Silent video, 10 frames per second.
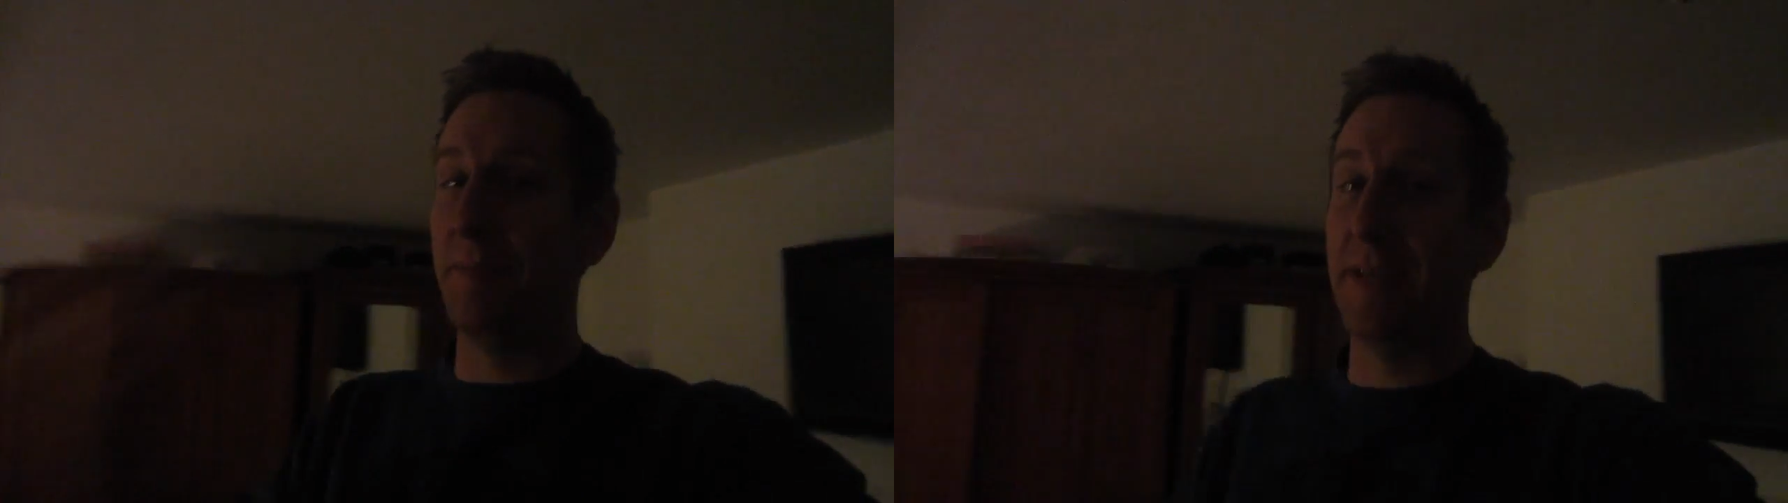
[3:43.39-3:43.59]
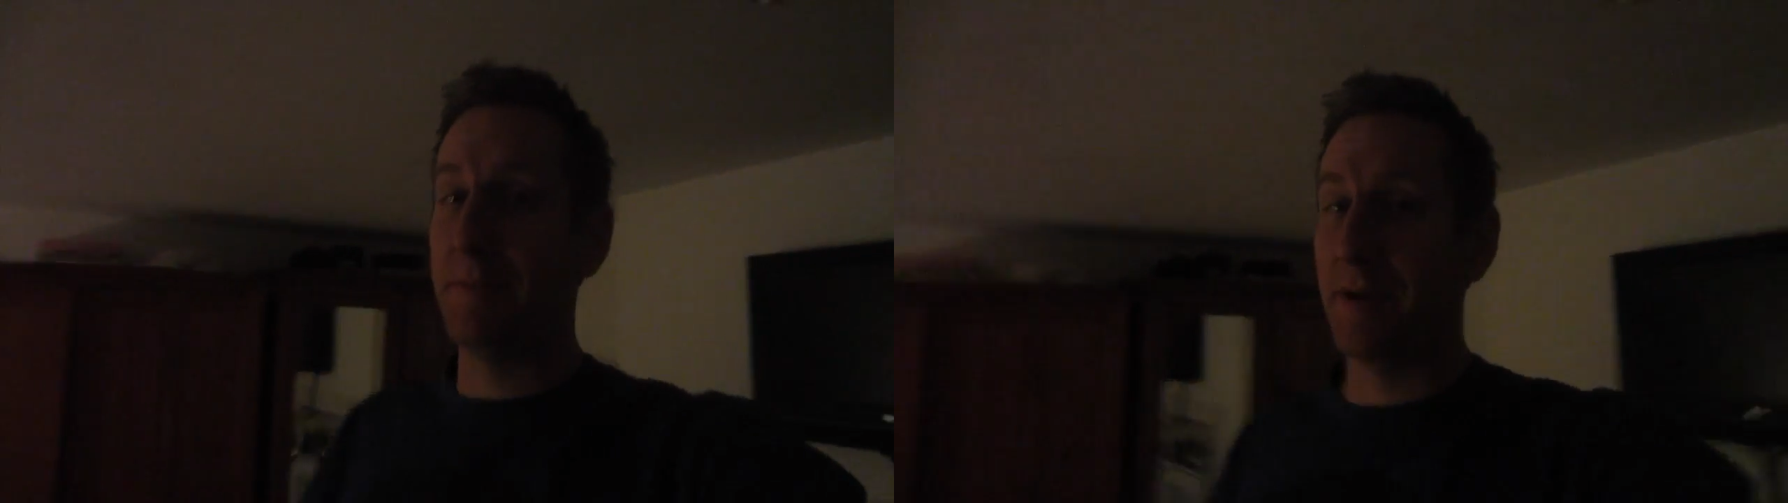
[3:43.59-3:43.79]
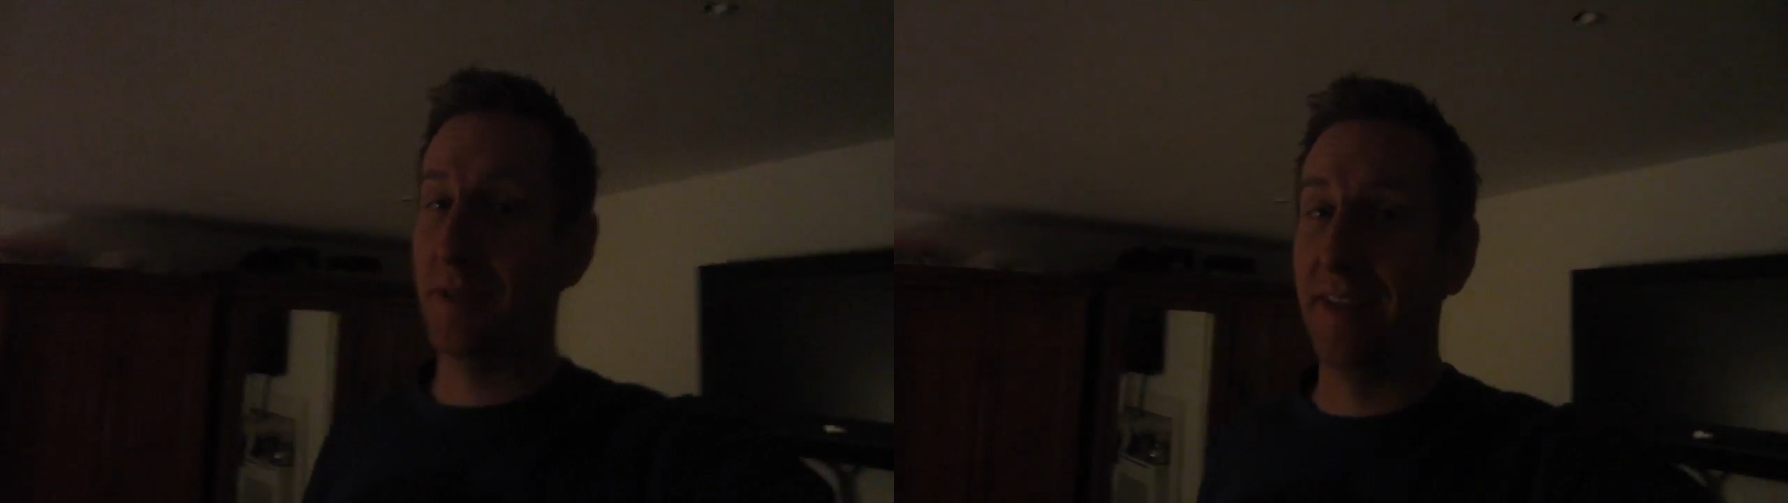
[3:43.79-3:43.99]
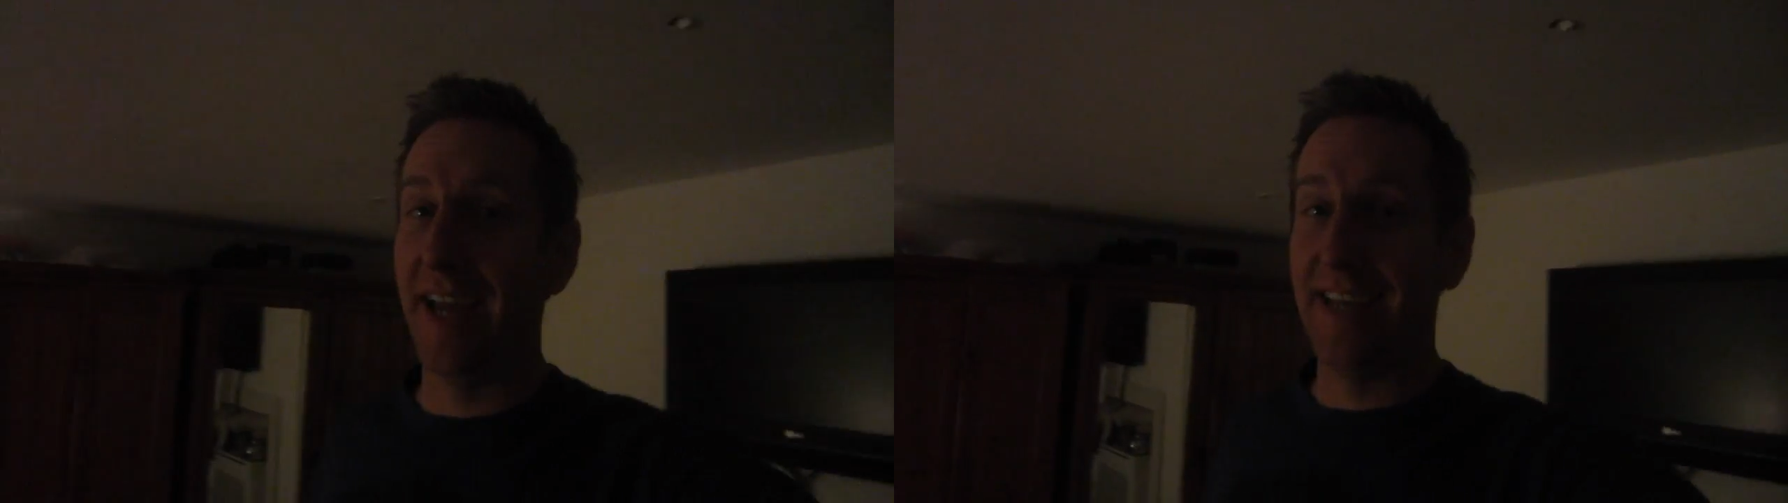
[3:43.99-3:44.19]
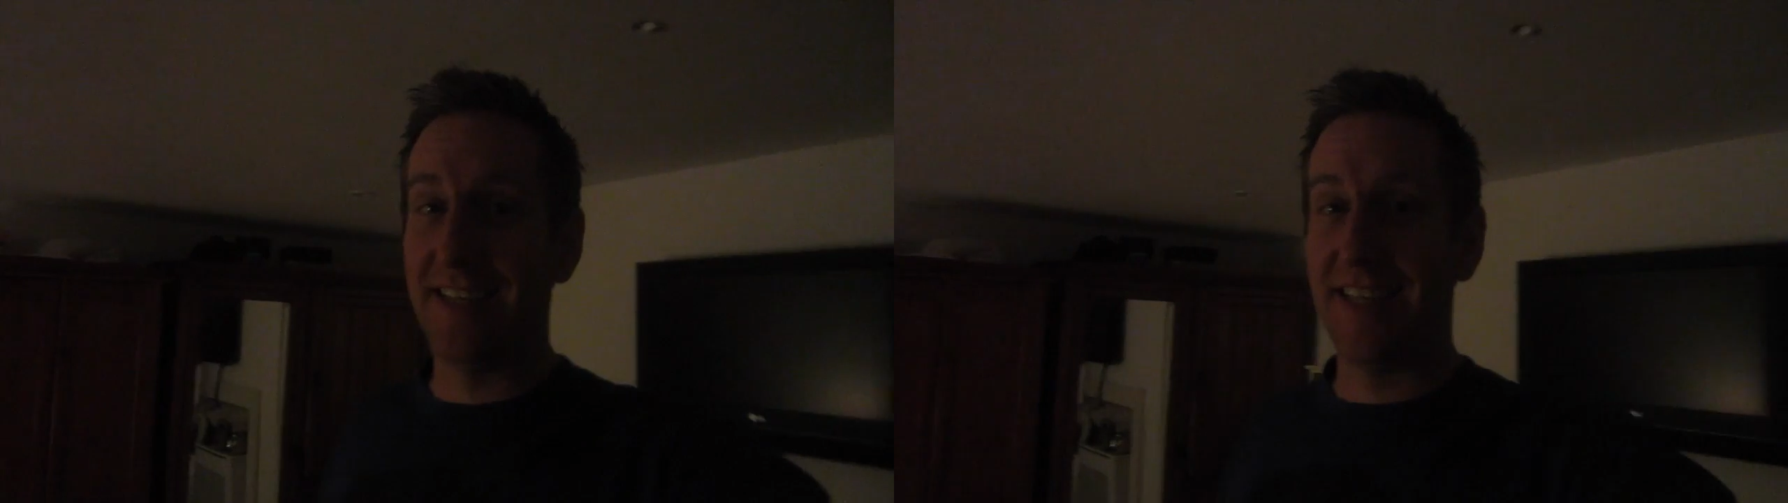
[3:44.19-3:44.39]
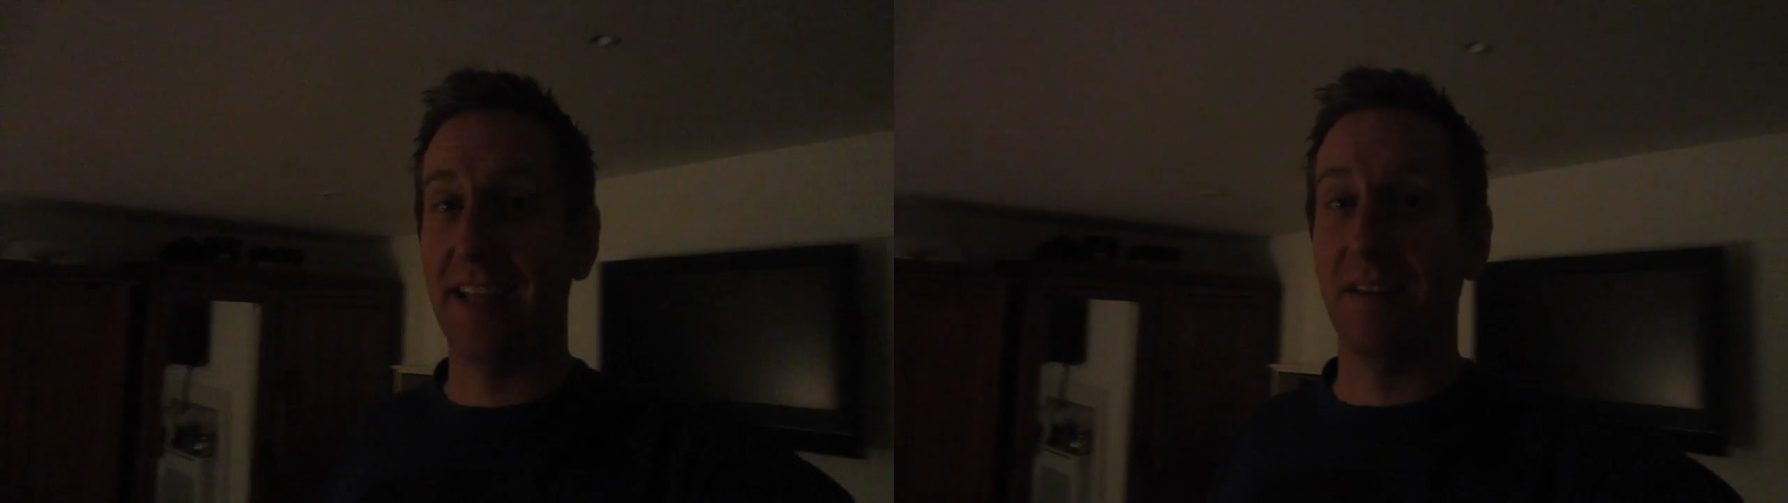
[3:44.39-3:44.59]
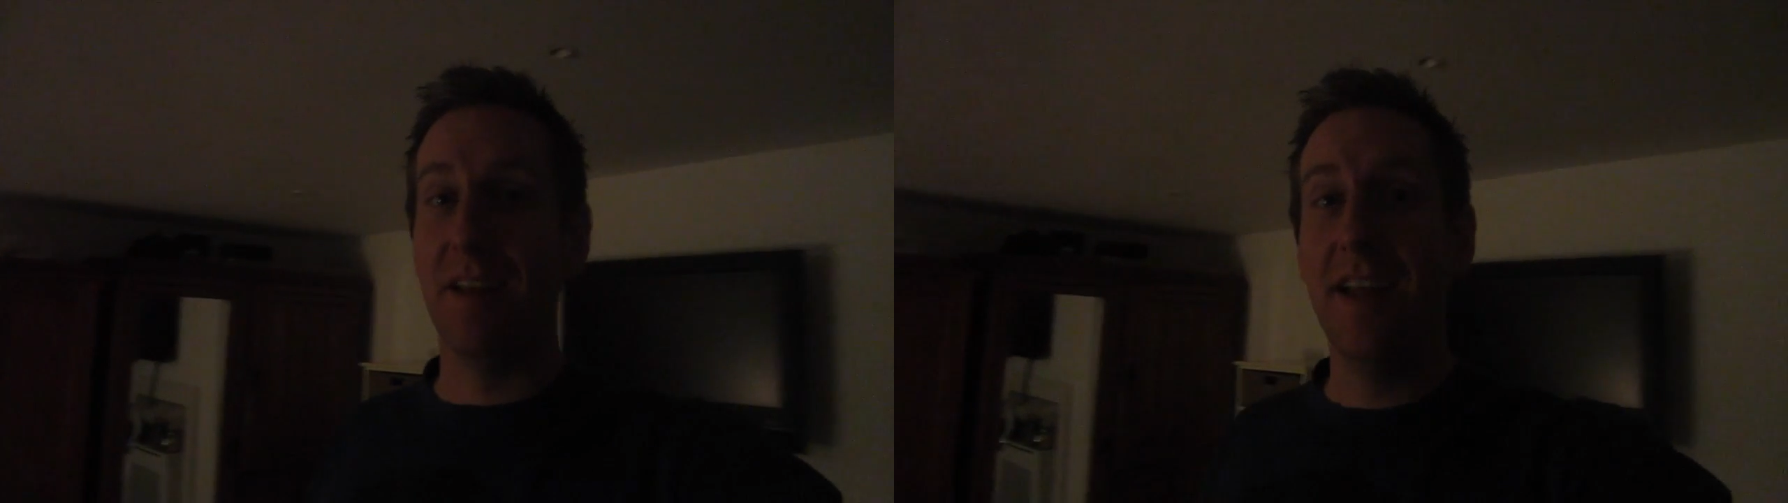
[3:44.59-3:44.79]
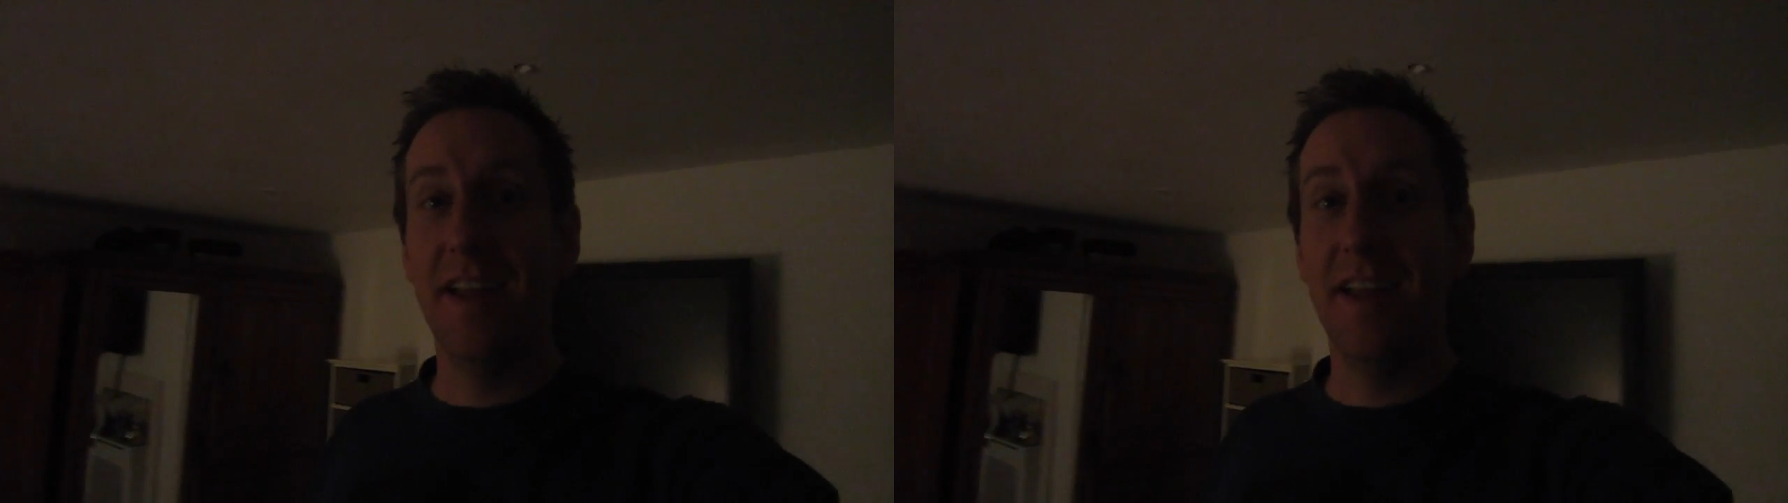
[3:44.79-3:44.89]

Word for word: to be a special day to tell